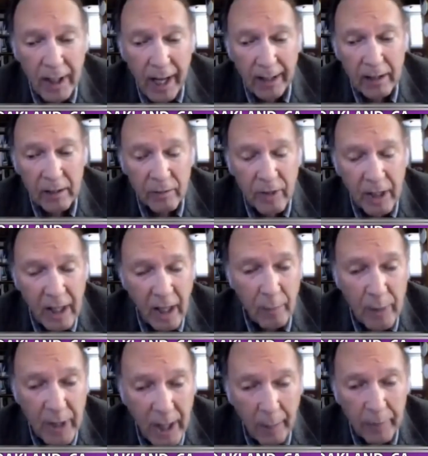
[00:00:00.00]
have to get active.
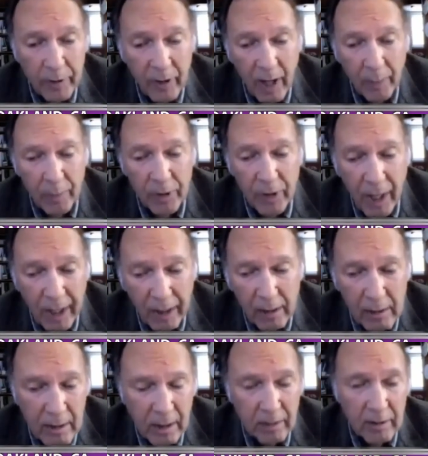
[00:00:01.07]
They can't be
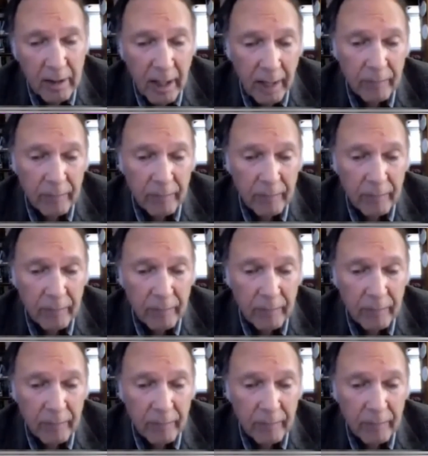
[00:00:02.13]
apathetic.